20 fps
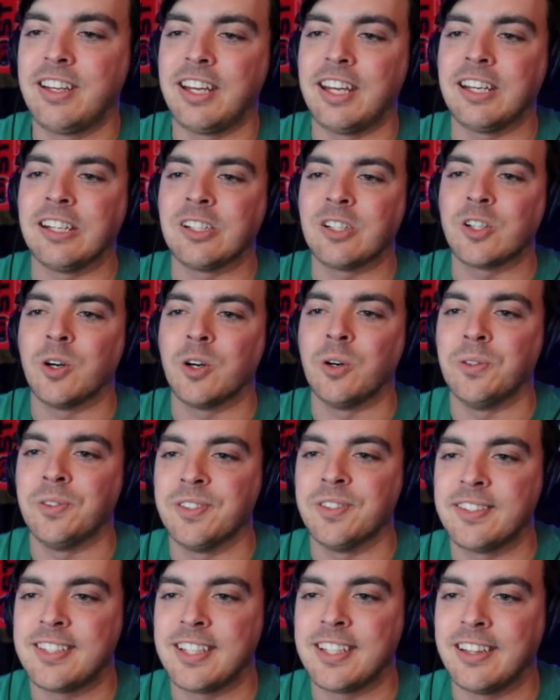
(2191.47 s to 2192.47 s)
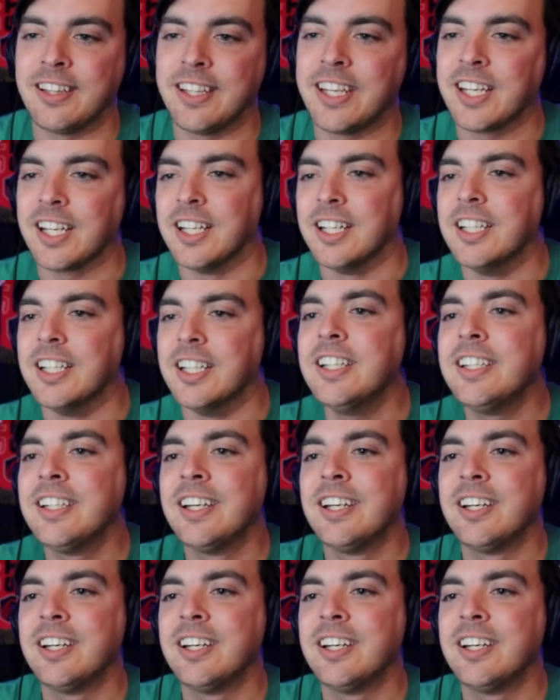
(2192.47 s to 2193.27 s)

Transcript: in goals in League uh,